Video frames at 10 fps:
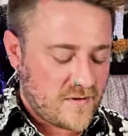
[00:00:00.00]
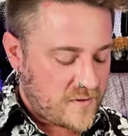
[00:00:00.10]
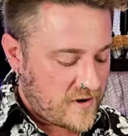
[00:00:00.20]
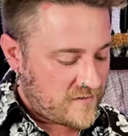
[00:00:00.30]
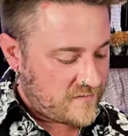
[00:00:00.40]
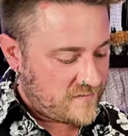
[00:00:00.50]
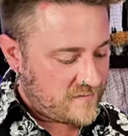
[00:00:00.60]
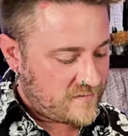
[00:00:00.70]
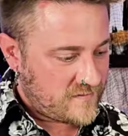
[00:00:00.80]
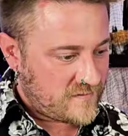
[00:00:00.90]
Okay,
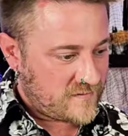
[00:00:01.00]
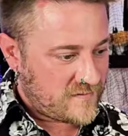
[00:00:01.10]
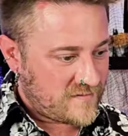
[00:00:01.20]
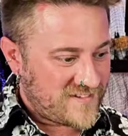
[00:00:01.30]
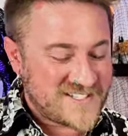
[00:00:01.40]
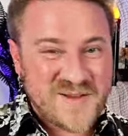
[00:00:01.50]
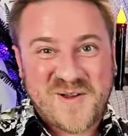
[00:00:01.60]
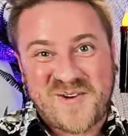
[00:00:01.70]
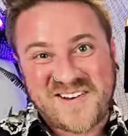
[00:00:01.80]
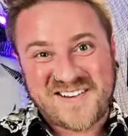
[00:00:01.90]
let's keep
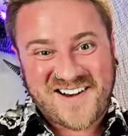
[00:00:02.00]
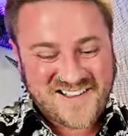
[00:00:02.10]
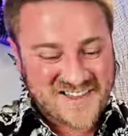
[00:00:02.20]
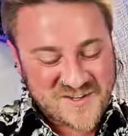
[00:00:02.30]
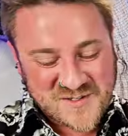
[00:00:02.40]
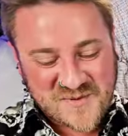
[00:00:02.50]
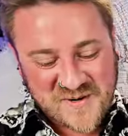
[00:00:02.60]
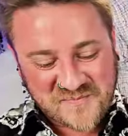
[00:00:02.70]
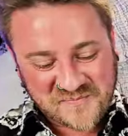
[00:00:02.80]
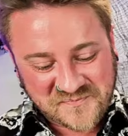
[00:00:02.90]
going. All right, thank you,
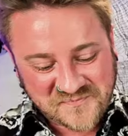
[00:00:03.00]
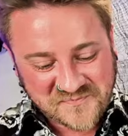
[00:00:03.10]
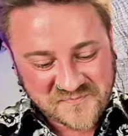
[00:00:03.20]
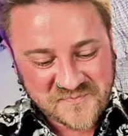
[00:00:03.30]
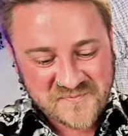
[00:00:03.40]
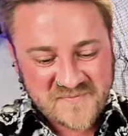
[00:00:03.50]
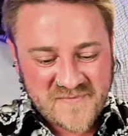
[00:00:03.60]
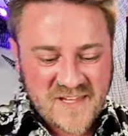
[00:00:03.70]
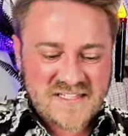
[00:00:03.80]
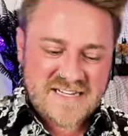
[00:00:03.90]
Spirit.
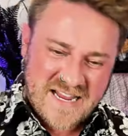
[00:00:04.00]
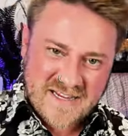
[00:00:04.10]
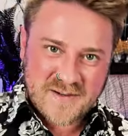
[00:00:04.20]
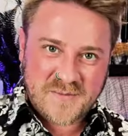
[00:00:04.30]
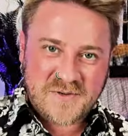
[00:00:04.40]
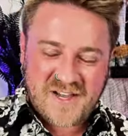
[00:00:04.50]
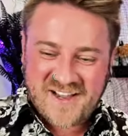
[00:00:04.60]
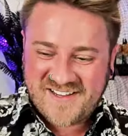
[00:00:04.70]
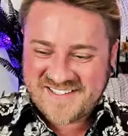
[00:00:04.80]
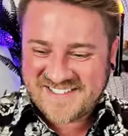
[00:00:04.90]
Damn, you
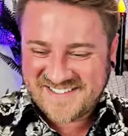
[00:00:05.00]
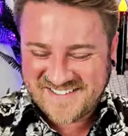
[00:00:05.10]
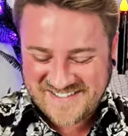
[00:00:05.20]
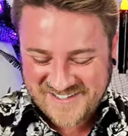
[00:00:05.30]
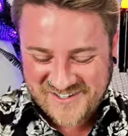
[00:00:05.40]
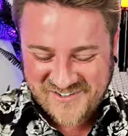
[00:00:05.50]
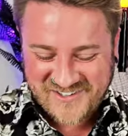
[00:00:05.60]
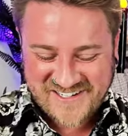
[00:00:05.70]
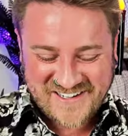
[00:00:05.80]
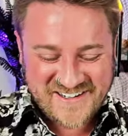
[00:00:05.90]
guys, that's a good
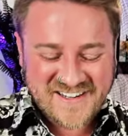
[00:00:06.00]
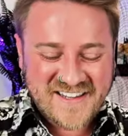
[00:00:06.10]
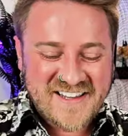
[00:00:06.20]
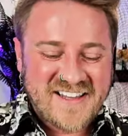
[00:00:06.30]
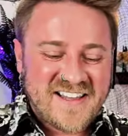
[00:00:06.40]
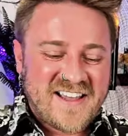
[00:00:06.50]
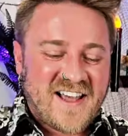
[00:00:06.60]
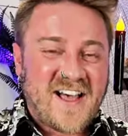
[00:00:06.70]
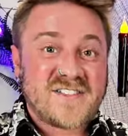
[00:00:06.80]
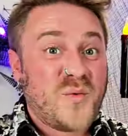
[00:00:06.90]
reading.
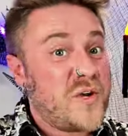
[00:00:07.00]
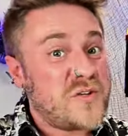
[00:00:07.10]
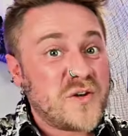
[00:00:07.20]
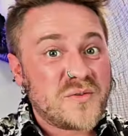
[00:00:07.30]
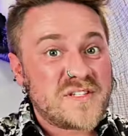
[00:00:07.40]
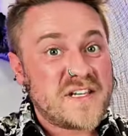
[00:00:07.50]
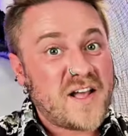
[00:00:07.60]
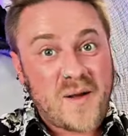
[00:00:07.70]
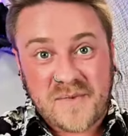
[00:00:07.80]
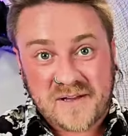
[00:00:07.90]
So what you don't see
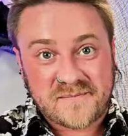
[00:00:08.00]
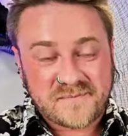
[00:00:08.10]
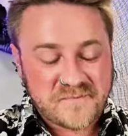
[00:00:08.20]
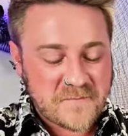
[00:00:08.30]
coming,